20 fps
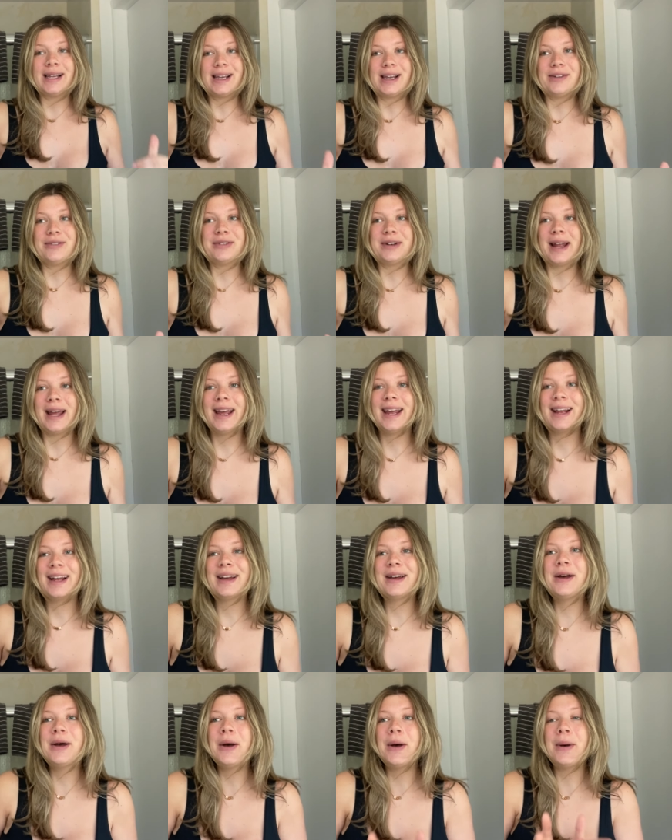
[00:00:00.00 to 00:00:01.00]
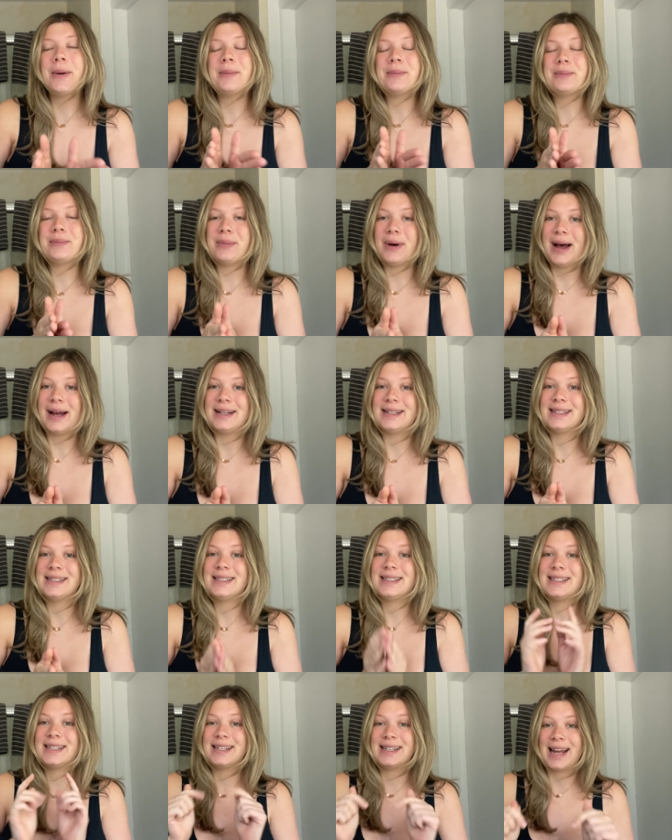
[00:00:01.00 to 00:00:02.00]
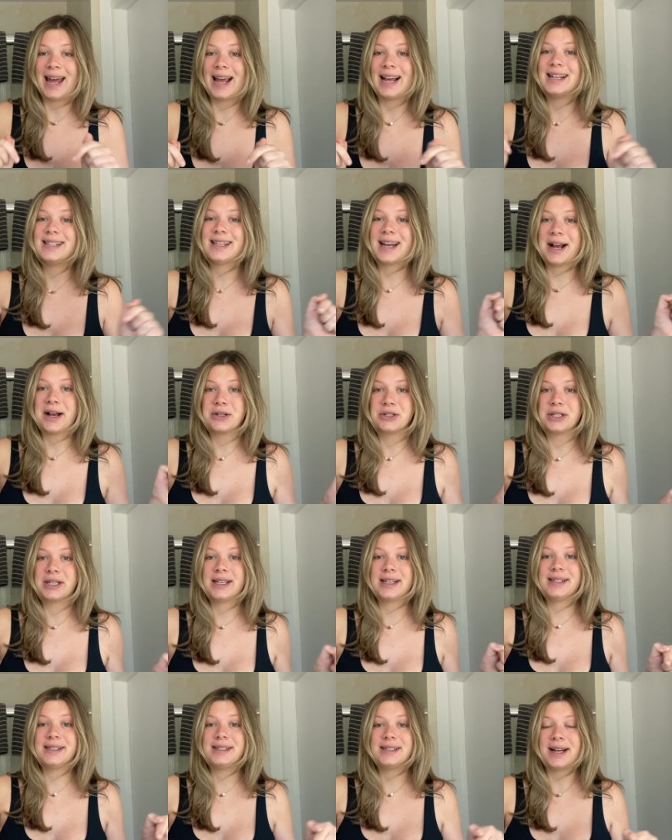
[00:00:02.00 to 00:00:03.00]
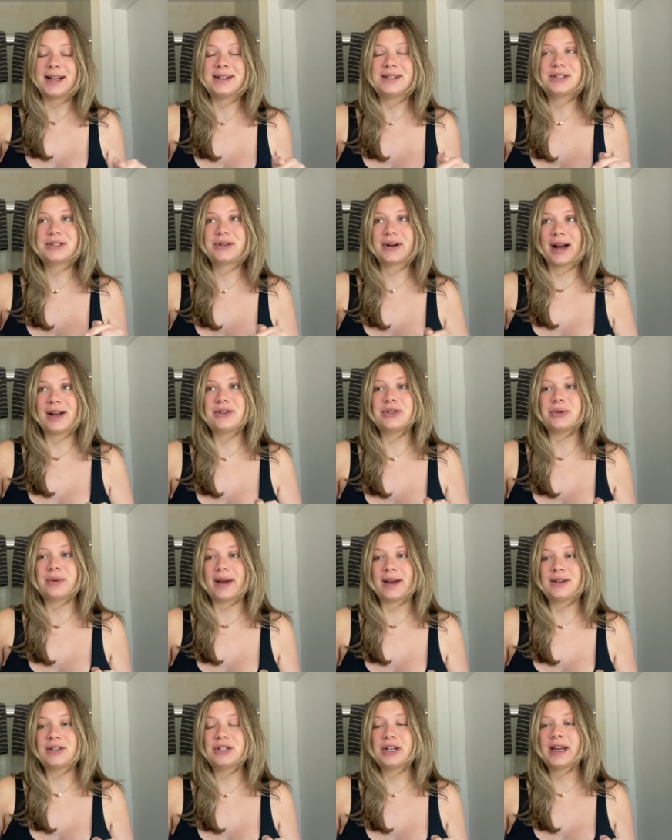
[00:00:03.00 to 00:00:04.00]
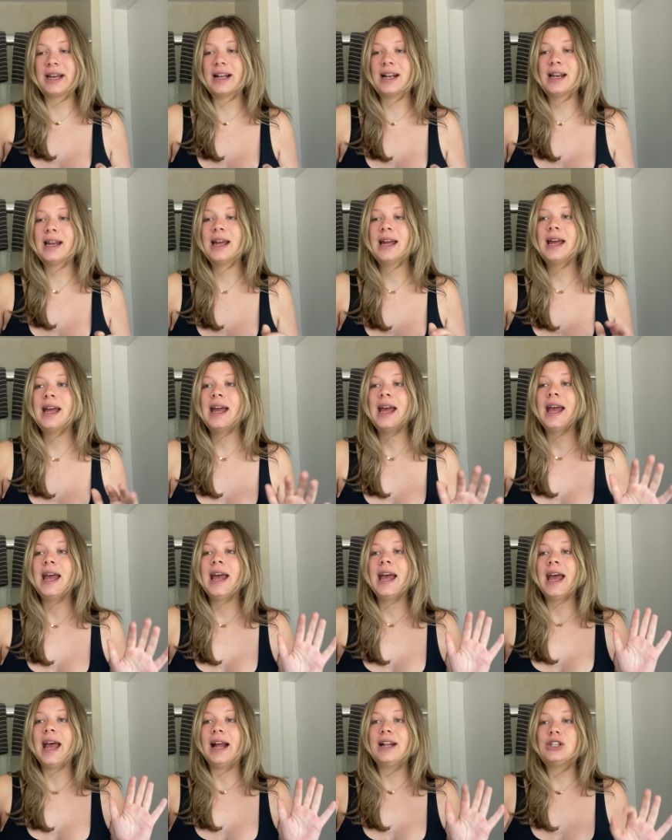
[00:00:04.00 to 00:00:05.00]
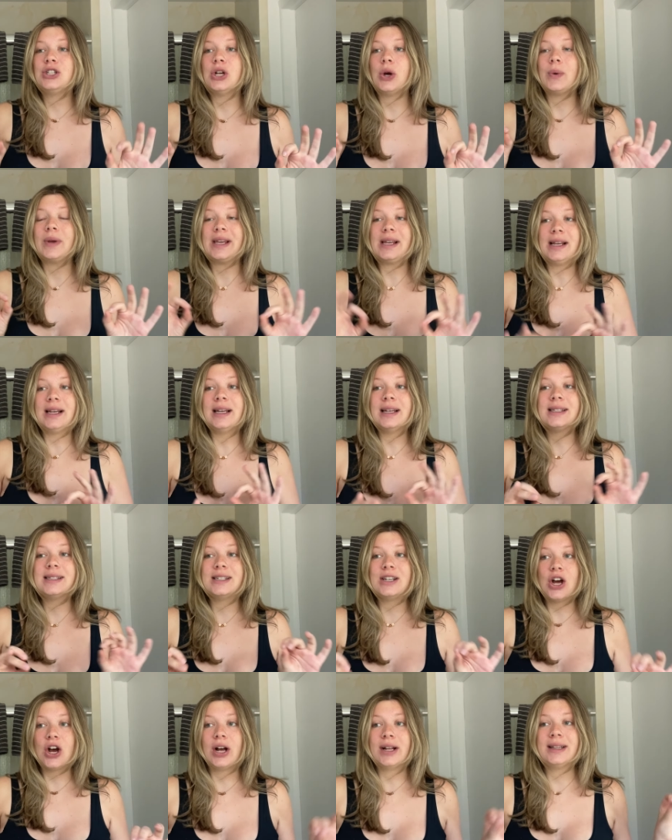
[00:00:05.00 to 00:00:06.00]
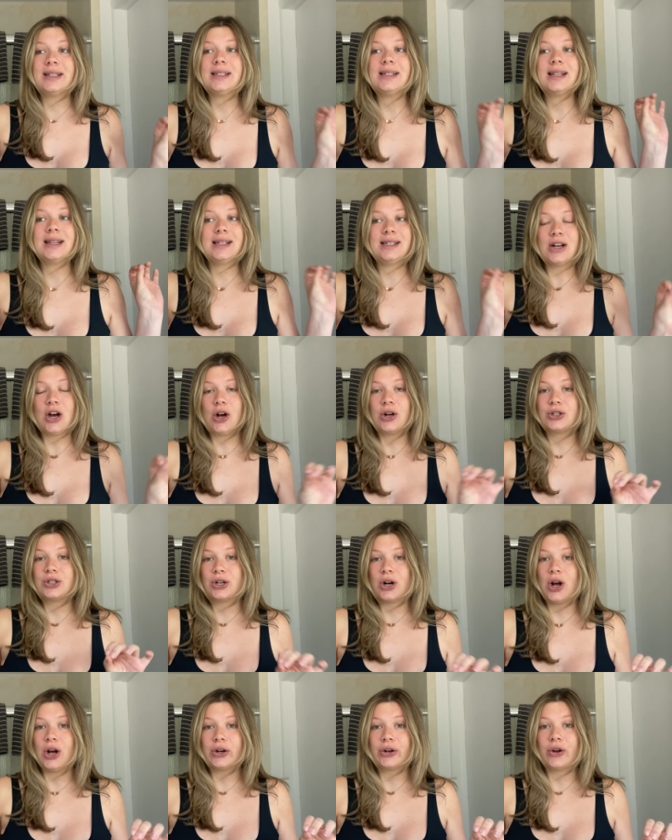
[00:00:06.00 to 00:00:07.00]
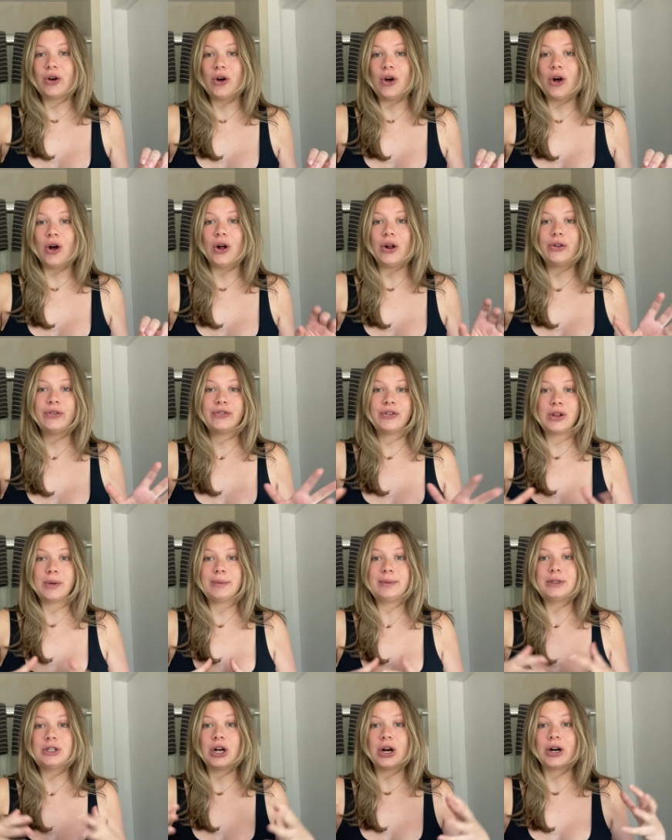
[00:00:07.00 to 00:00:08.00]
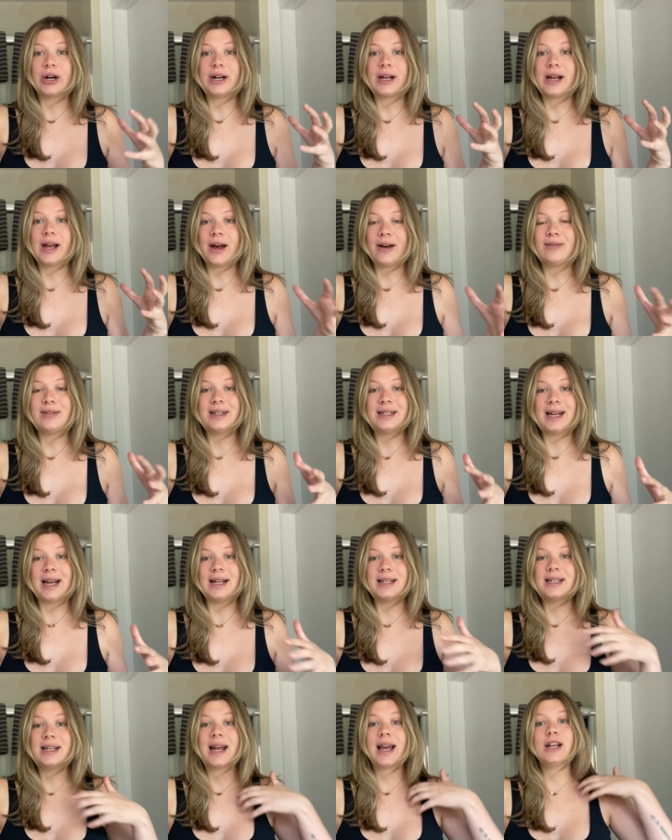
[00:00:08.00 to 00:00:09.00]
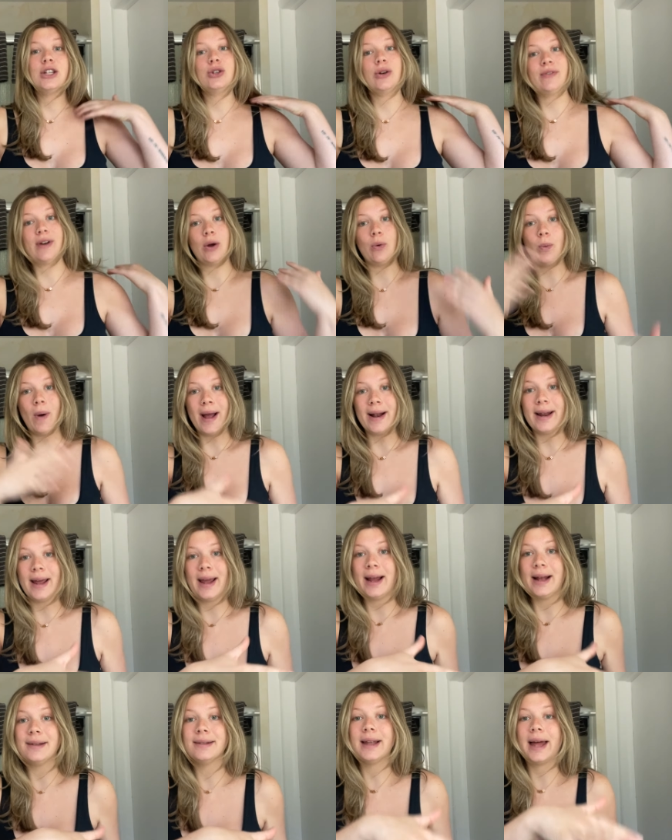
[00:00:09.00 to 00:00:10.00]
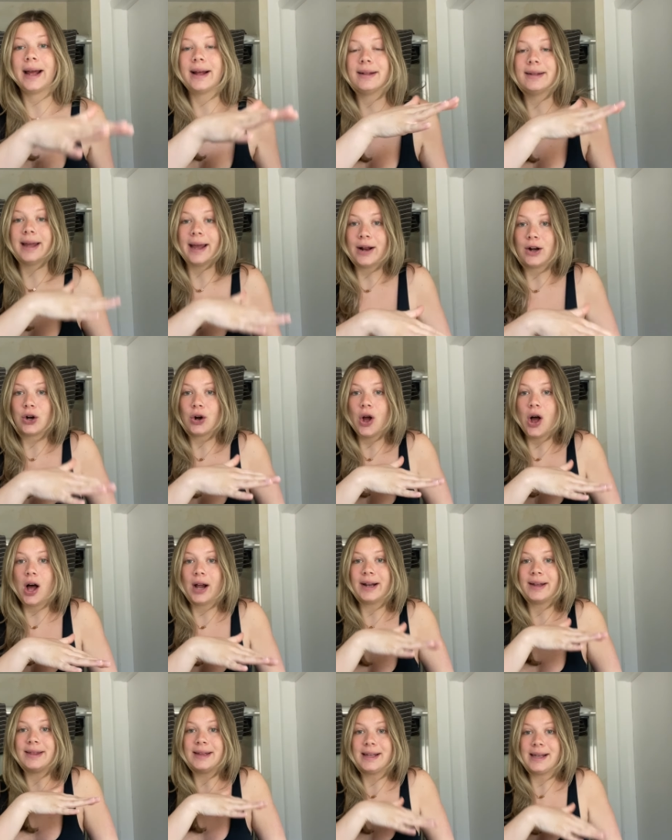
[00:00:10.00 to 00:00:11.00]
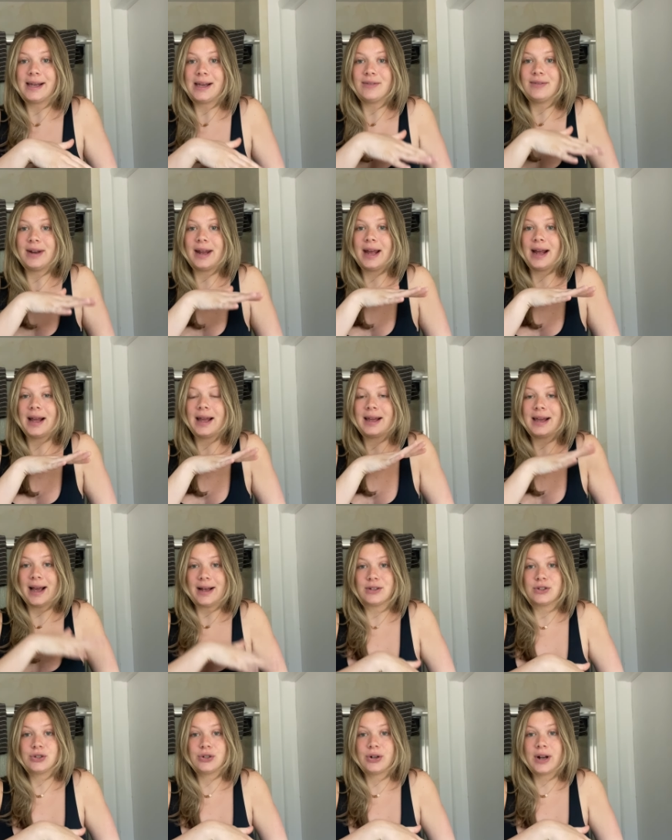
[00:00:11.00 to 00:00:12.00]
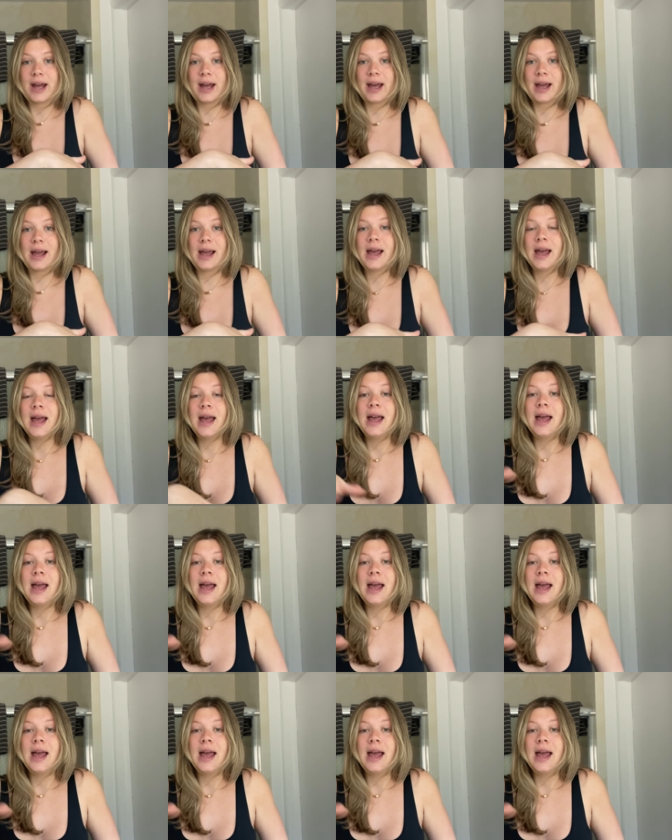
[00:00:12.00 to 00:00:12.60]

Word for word: evening. but today is actually his son's graduation. And so he is not the doctor on call for the majority of the day today. So if I went in like later on in the evening yesterday